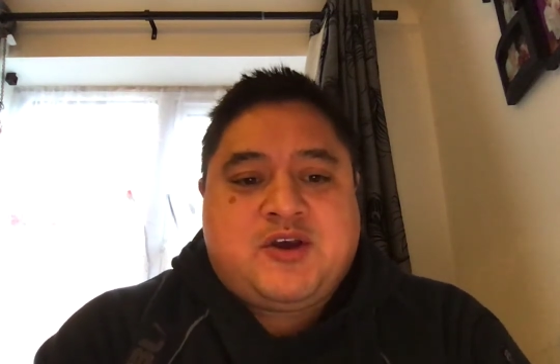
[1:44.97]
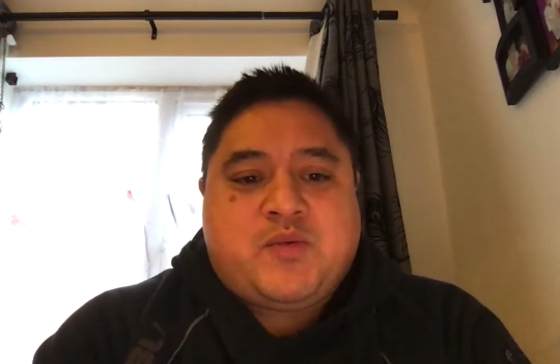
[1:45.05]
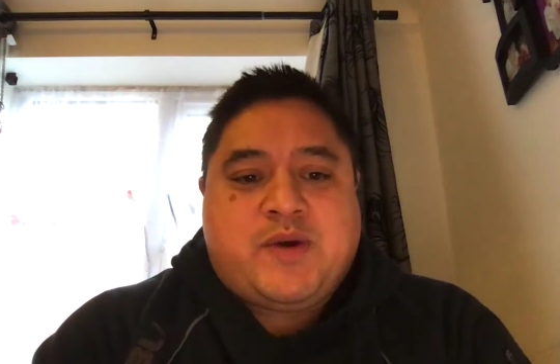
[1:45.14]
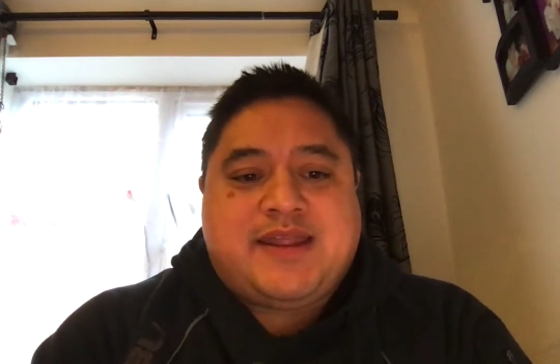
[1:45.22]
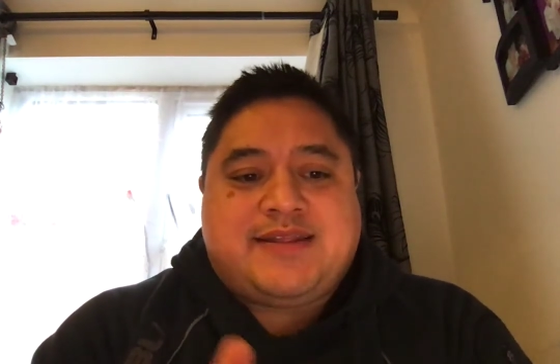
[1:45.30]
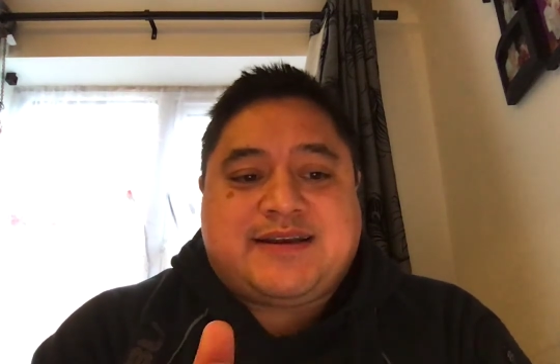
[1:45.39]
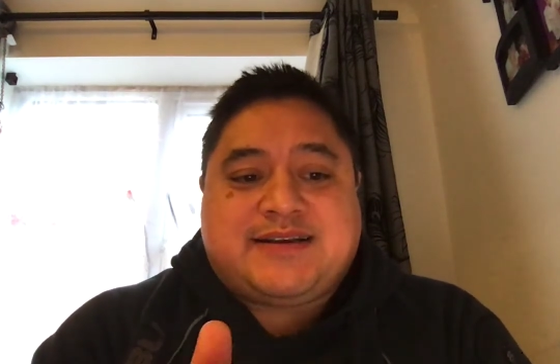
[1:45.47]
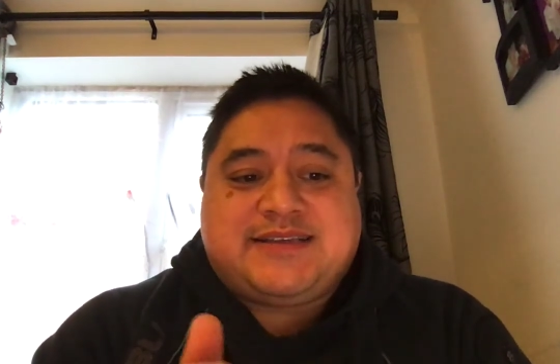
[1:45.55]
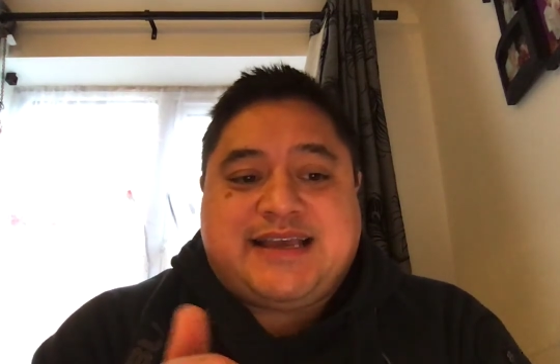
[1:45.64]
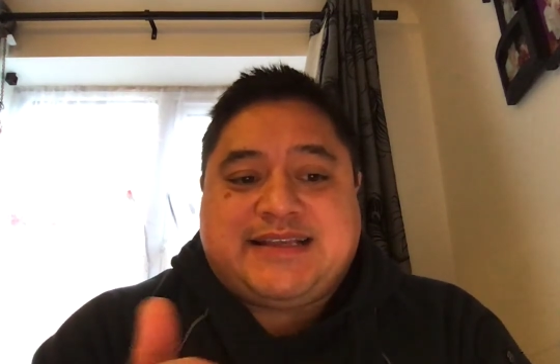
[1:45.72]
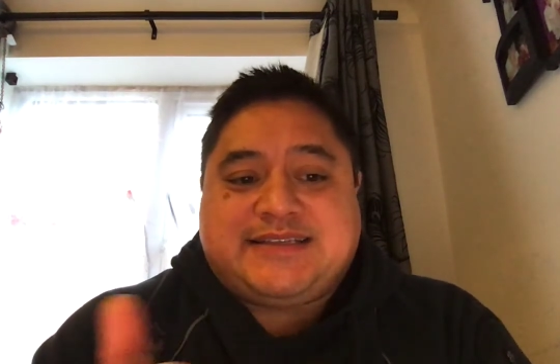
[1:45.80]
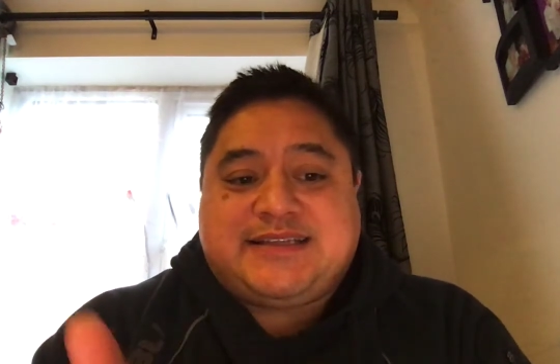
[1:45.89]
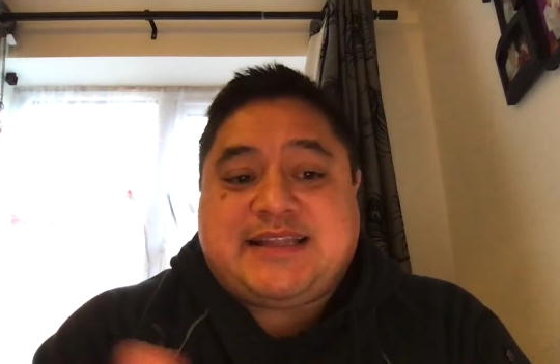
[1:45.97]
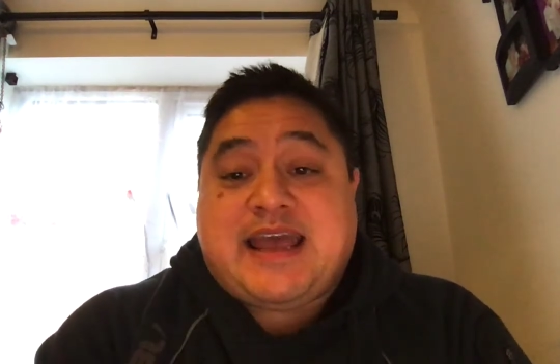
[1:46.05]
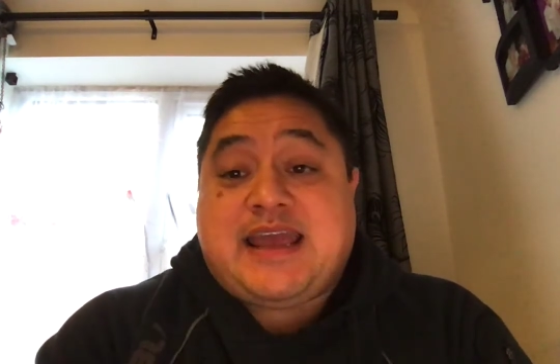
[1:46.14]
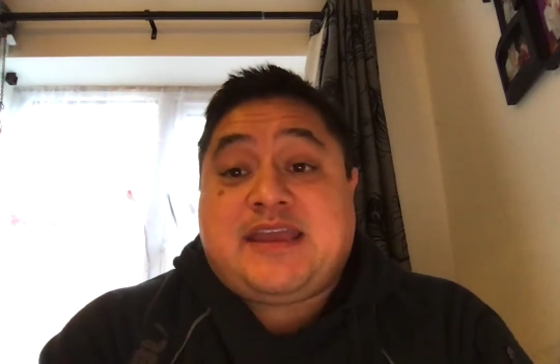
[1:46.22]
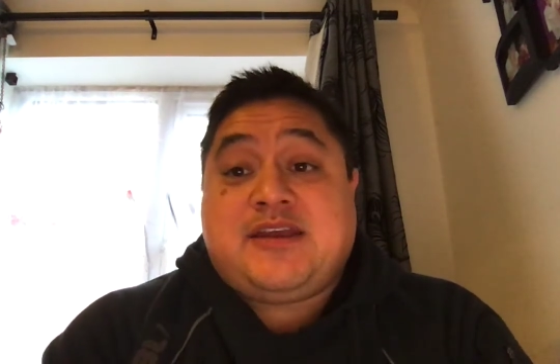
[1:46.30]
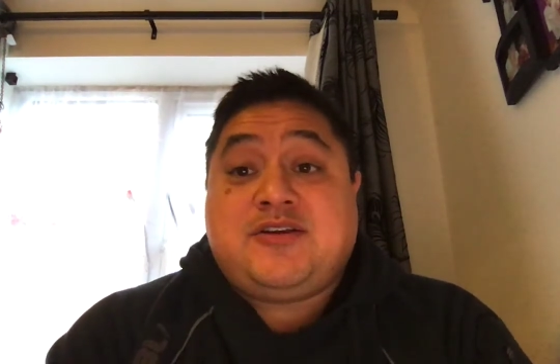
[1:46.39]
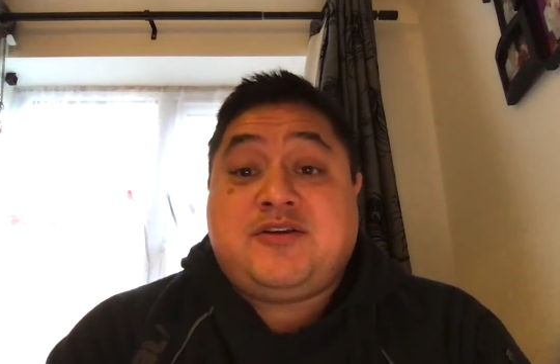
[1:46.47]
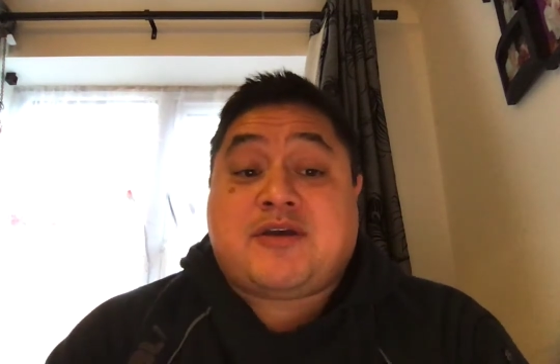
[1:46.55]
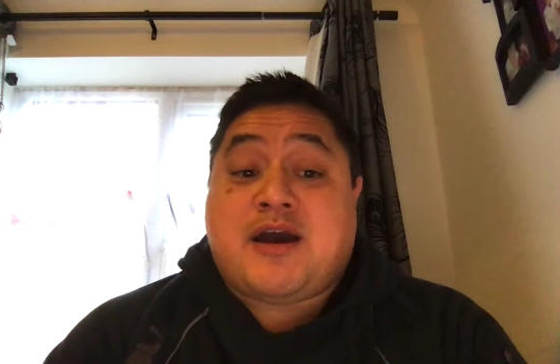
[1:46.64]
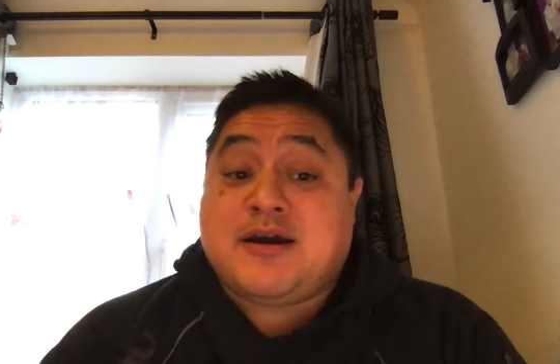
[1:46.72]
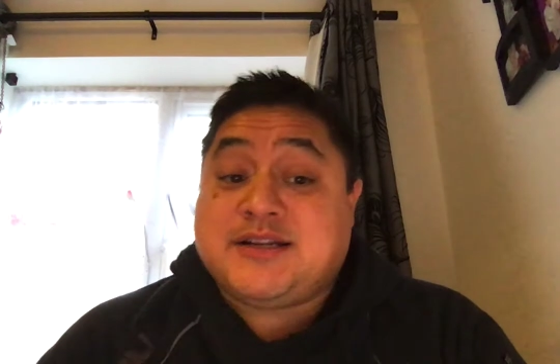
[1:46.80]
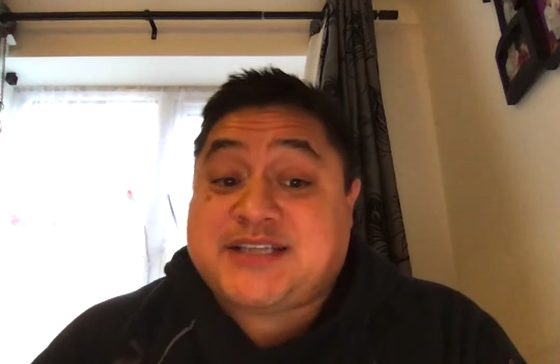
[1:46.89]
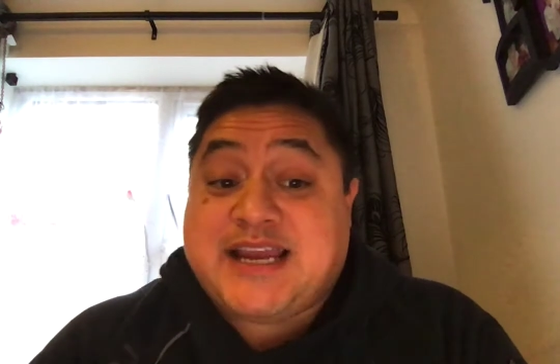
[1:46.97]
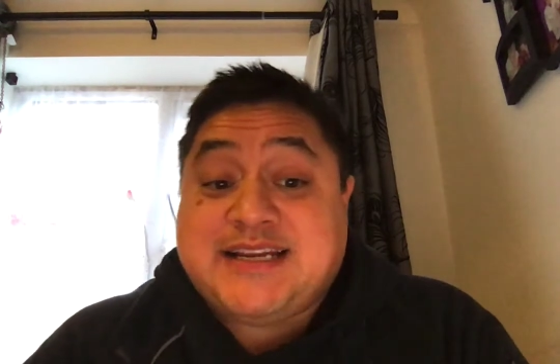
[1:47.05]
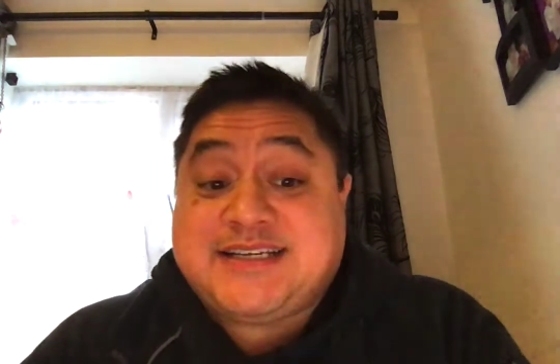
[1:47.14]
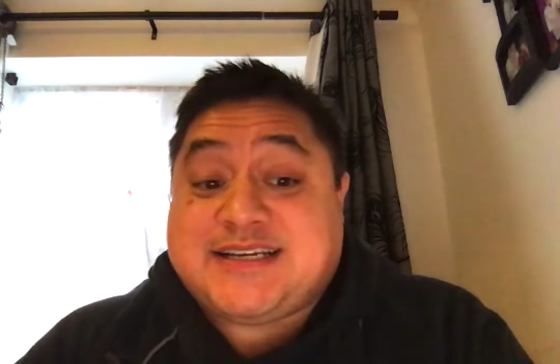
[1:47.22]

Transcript: When it does, it's today. You can't change